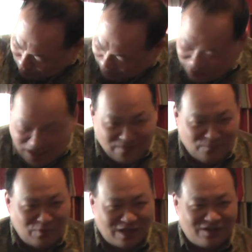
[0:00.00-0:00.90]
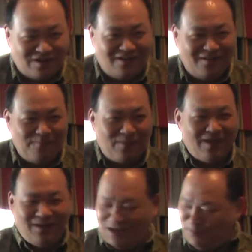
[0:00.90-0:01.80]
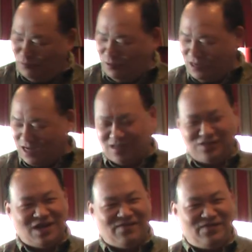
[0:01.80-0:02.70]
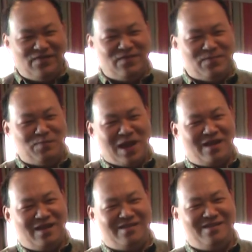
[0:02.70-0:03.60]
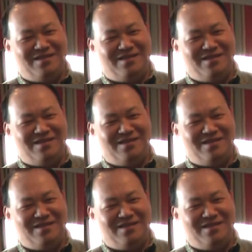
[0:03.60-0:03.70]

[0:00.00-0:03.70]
relief pressure. It protects the shaft even from back hit.